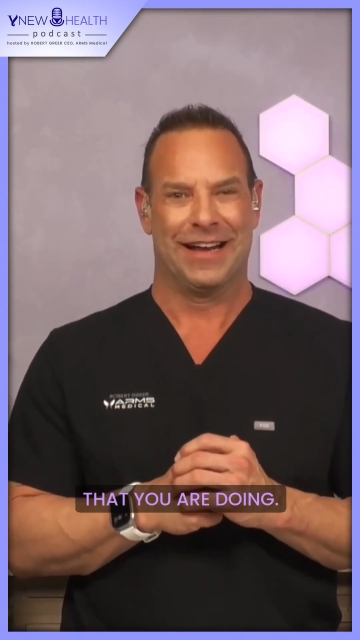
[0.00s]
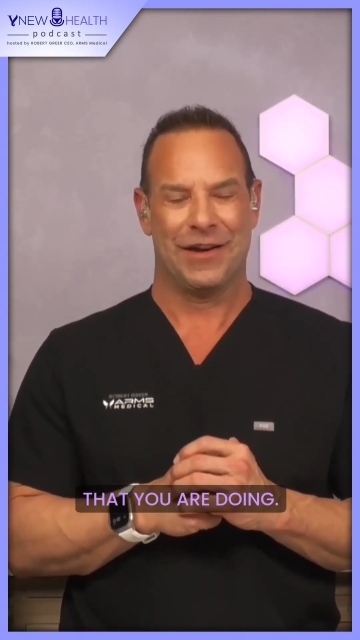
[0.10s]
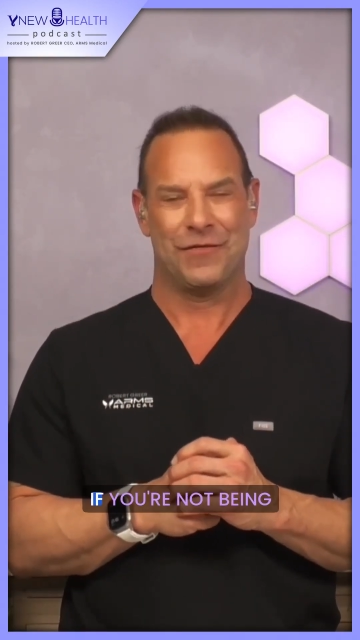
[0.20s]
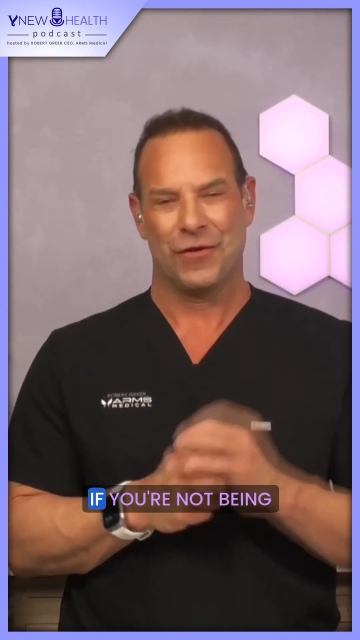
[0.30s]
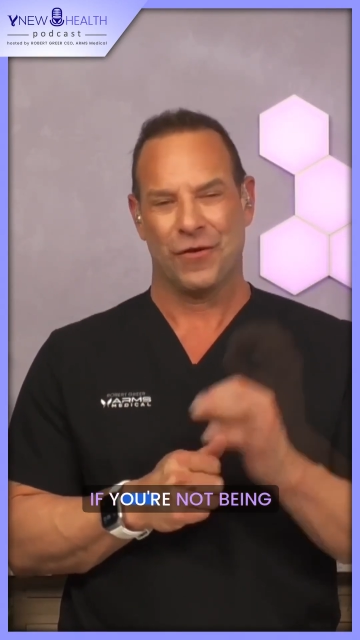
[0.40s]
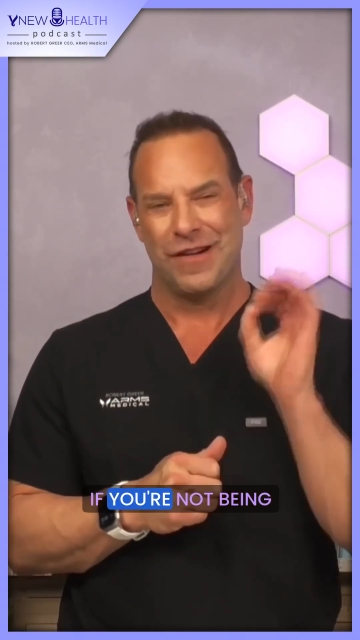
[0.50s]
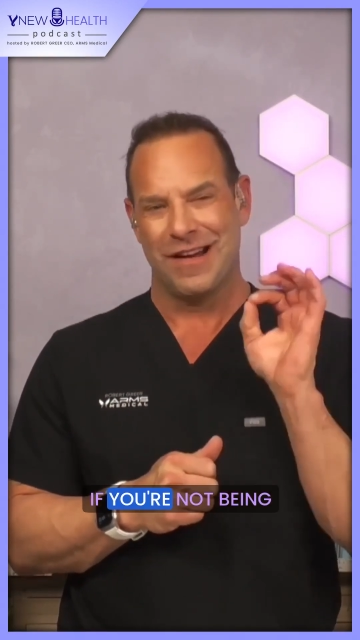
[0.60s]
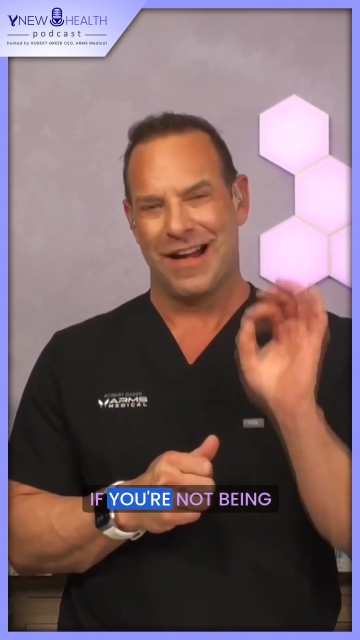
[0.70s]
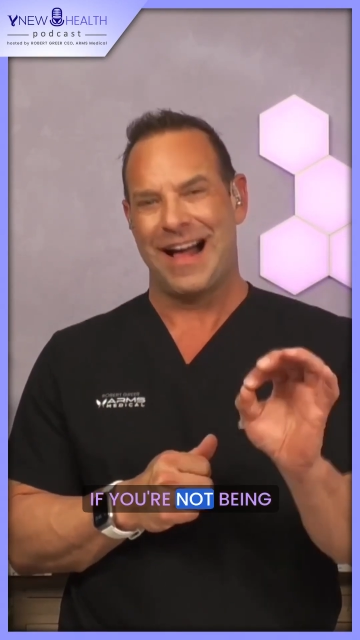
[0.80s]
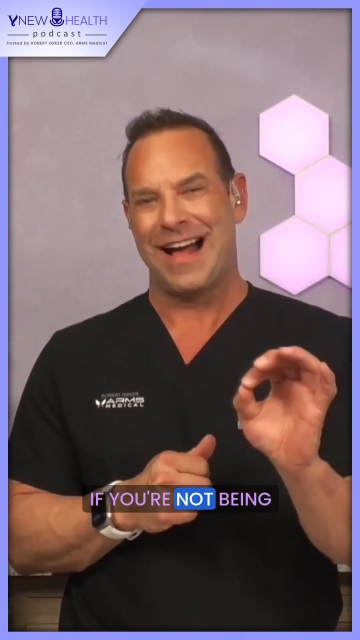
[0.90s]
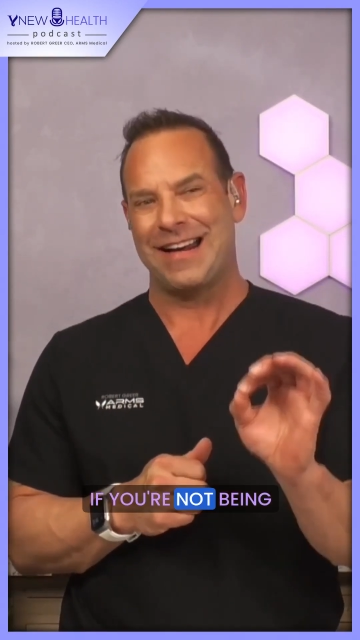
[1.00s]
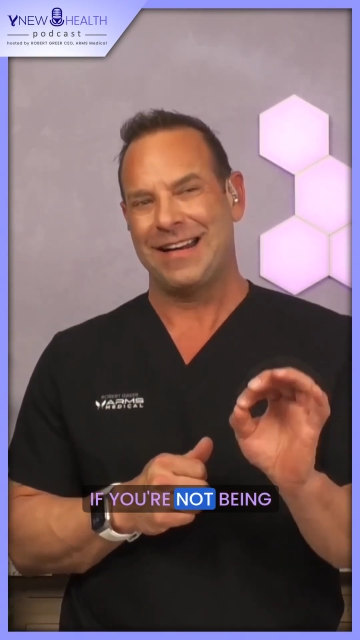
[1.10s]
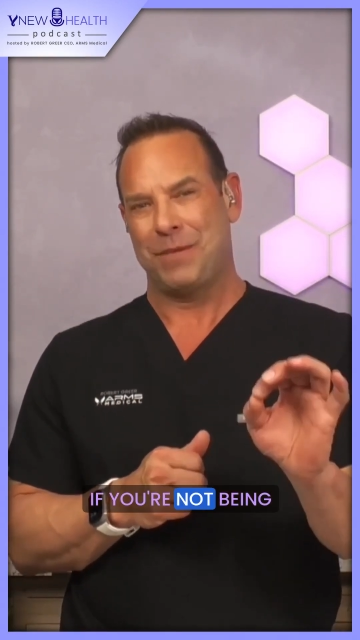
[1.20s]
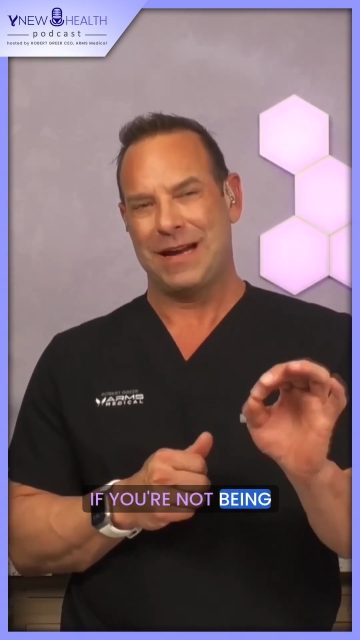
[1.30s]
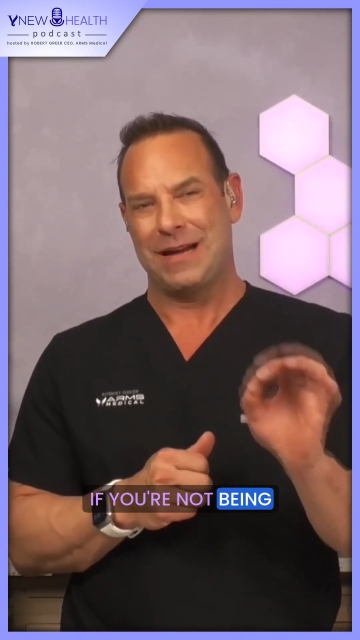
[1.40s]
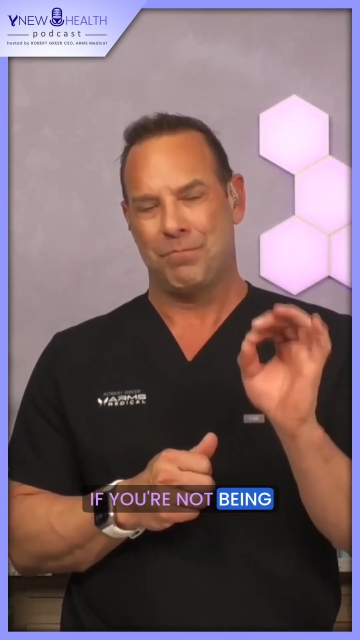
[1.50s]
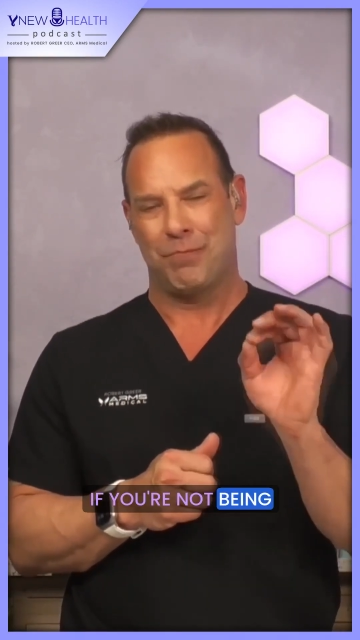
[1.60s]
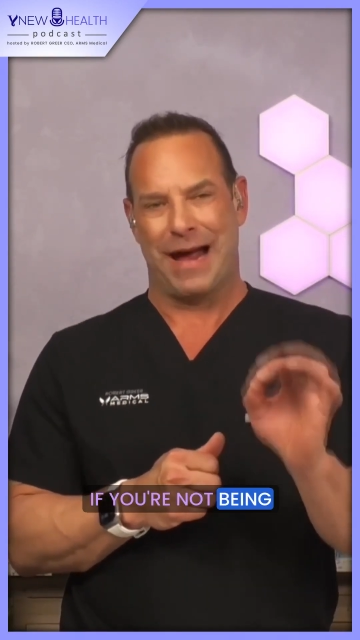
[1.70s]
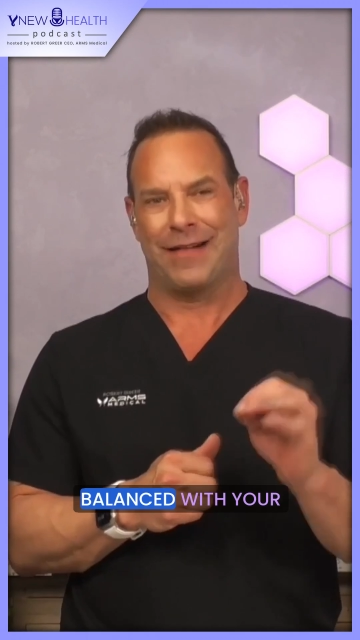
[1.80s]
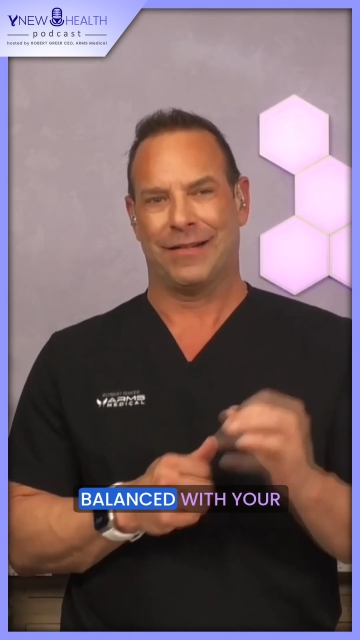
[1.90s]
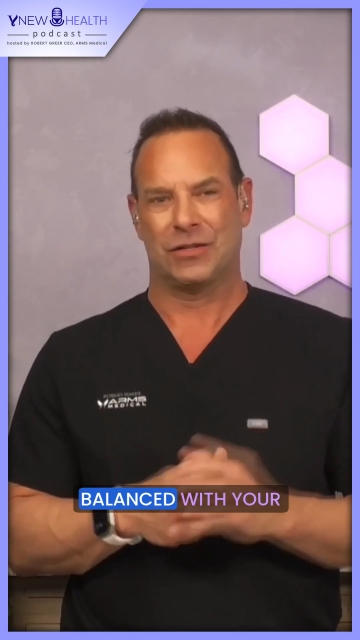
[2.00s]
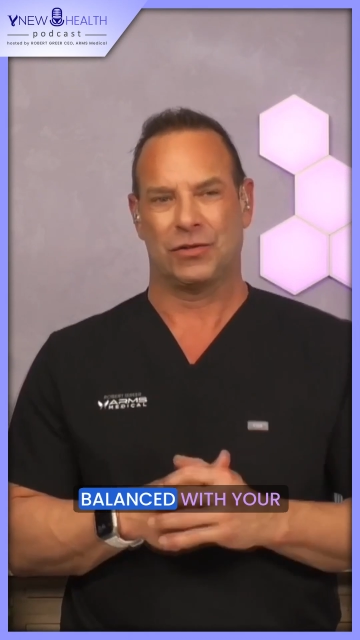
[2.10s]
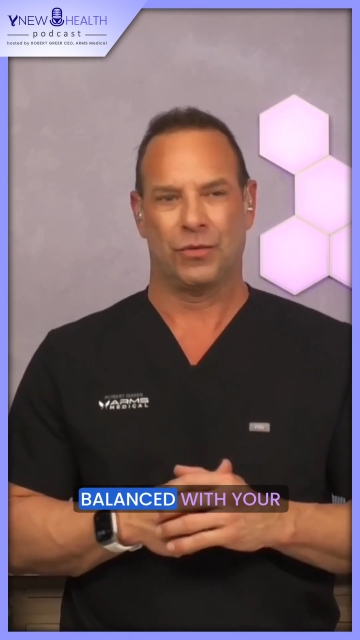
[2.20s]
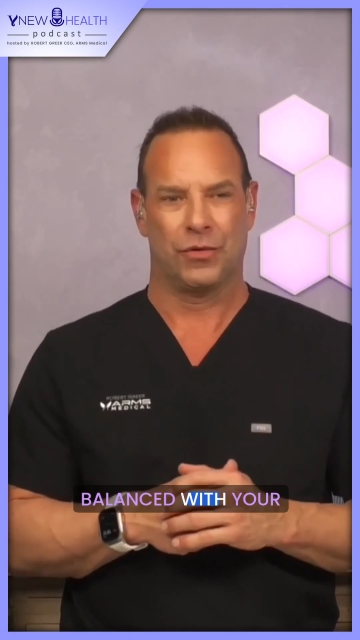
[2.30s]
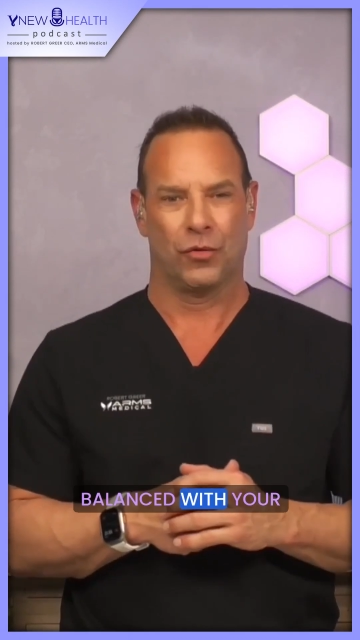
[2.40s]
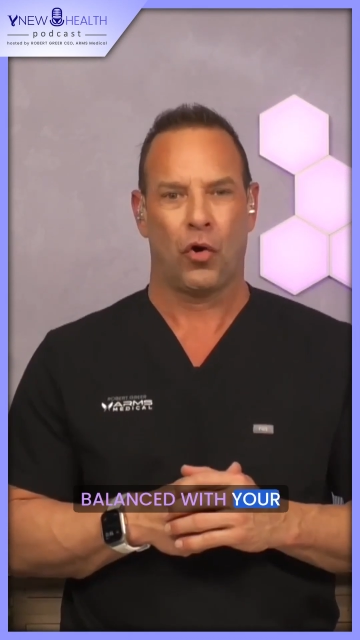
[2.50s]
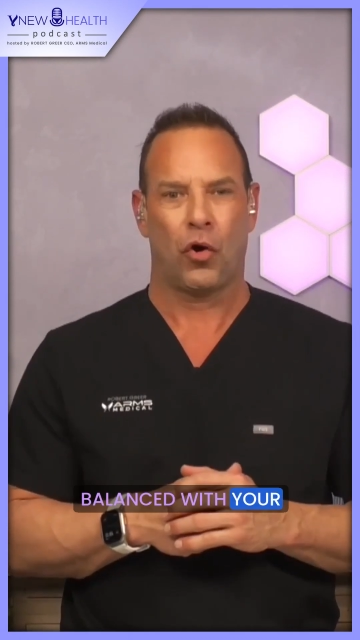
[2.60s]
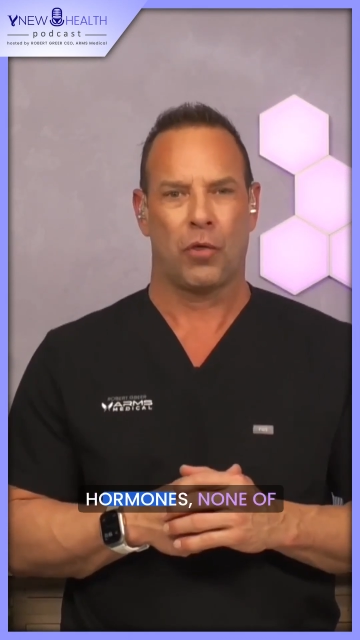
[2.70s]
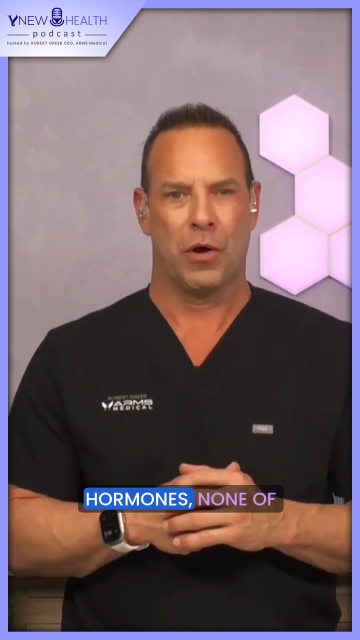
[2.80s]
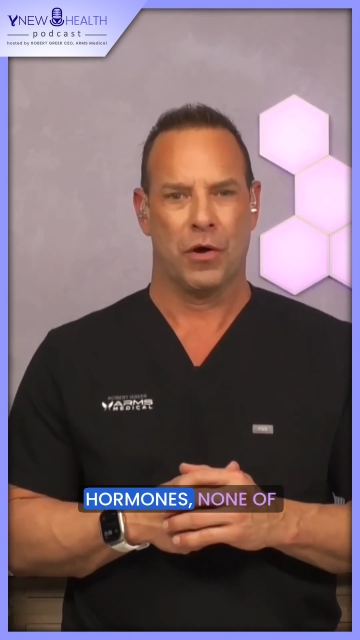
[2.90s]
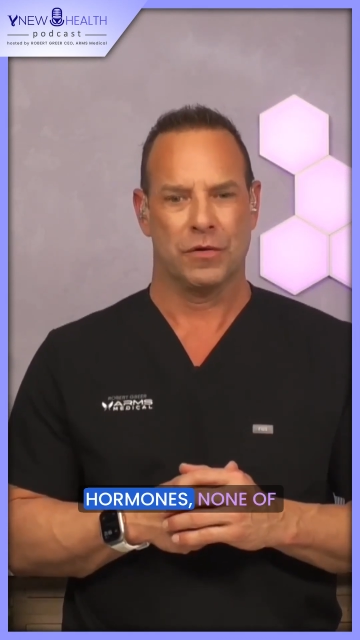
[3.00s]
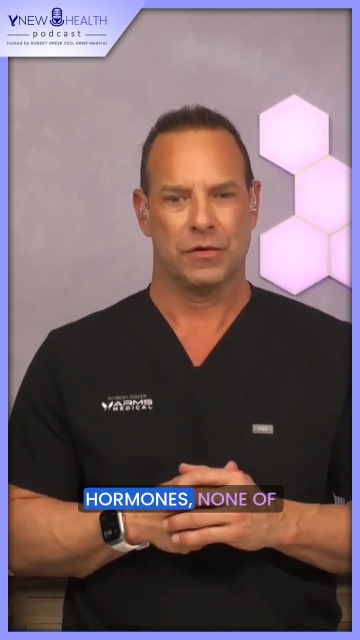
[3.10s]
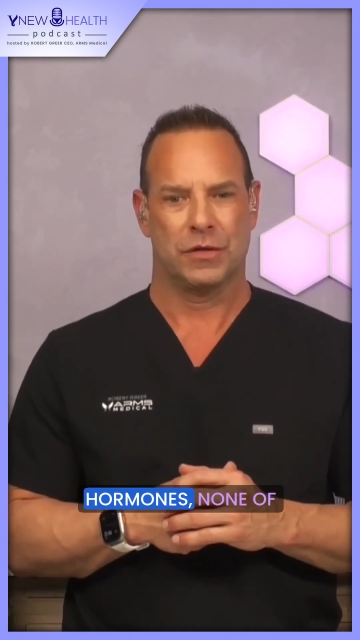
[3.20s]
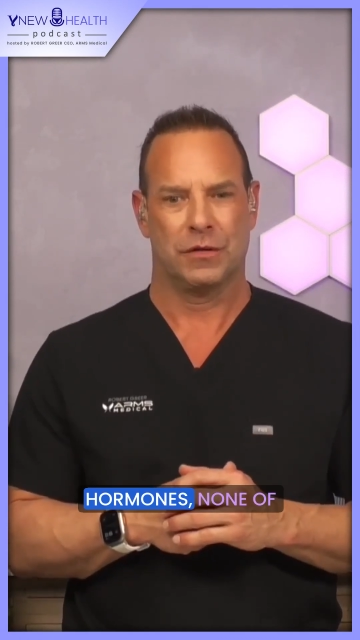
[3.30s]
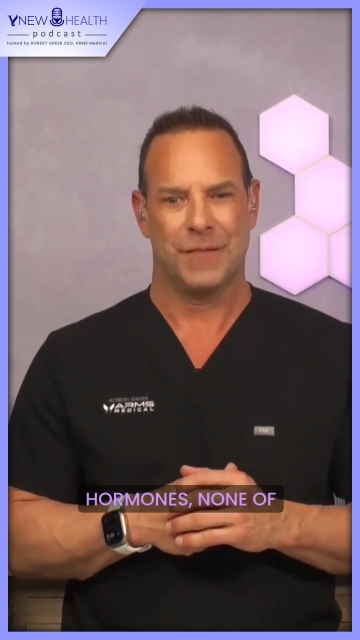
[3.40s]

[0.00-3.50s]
If you're not being balanced with your hormones,